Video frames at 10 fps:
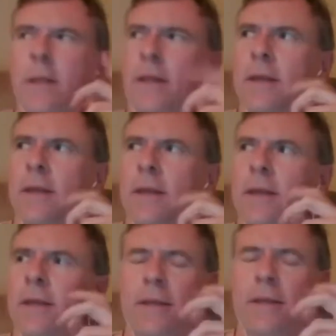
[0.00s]
I
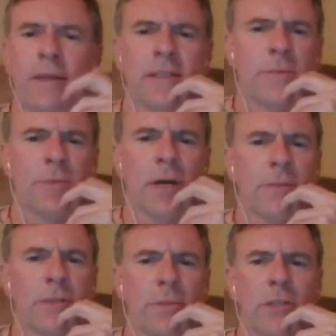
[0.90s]
mean, that doesn't bother
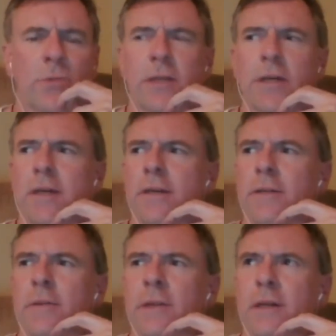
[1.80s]
me too much when a
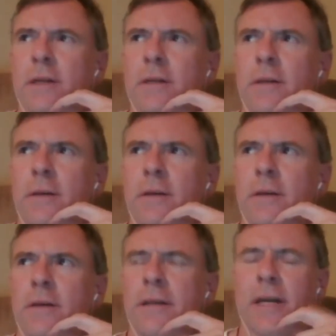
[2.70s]

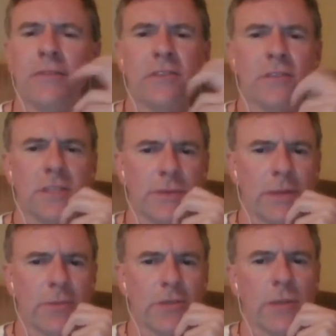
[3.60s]
Calvinist or someone
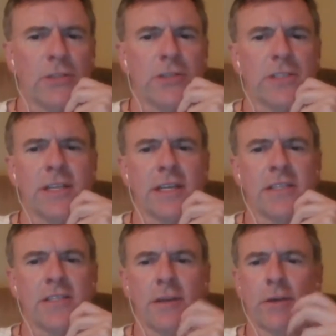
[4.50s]
of that persuasion
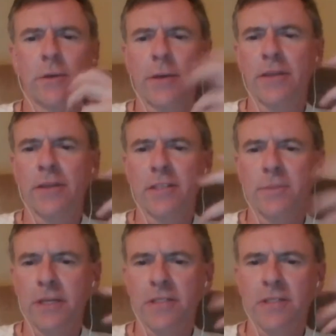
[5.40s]
says there are no
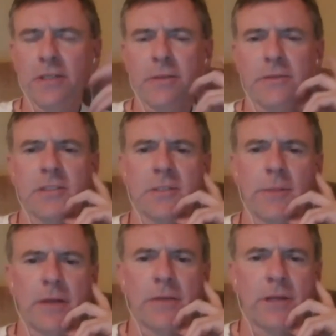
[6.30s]
atheists, because, just as
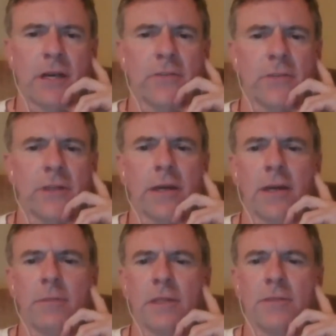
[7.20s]
a matter of doctrine,
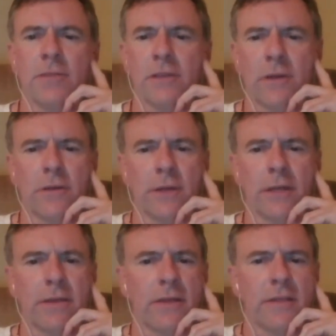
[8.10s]
I believe that there are no
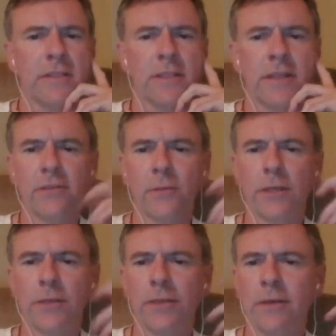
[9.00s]
atheists, that
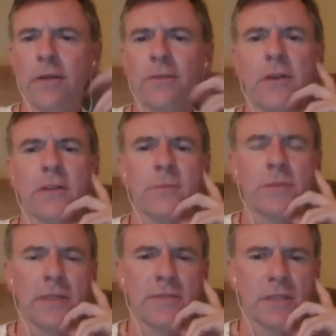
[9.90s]
everyone in their heart of hearts
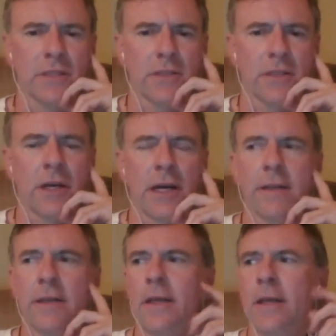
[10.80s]
believes that there's a
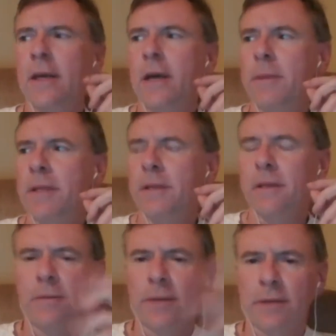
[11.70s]
God. I mean,
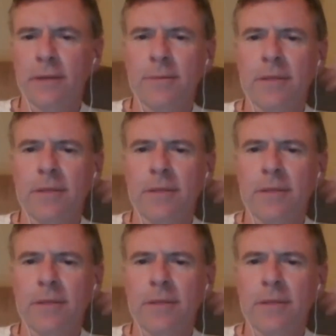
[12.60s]
okay,